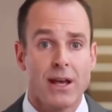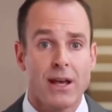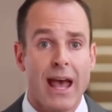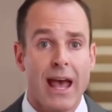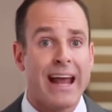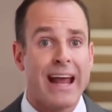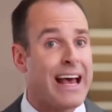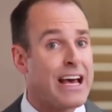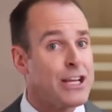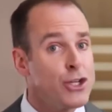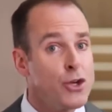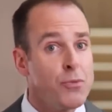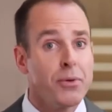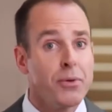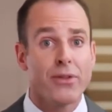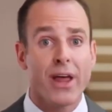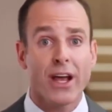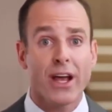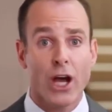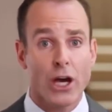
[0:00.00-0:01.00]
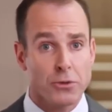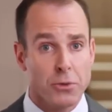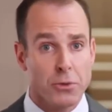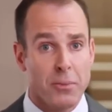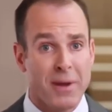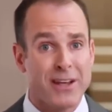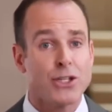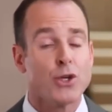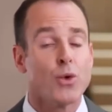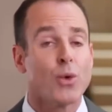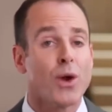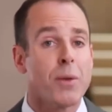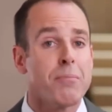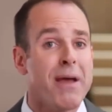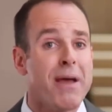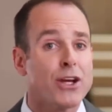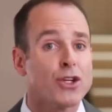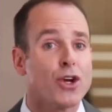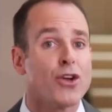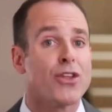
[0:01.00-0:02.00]
And as you build that customer base, you want to
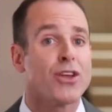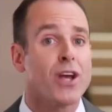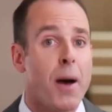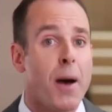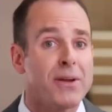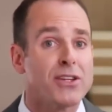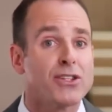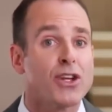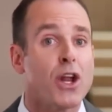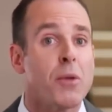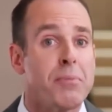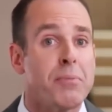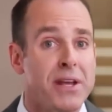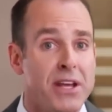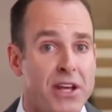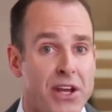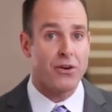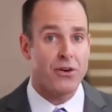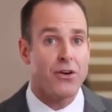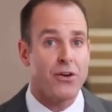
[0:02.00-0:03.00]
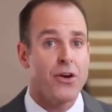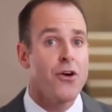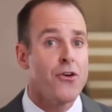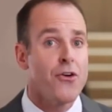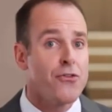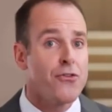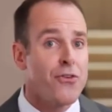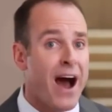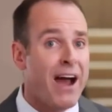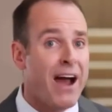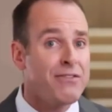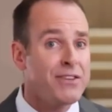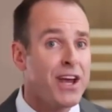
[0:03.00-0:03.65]
make sure the company's going to be here 5,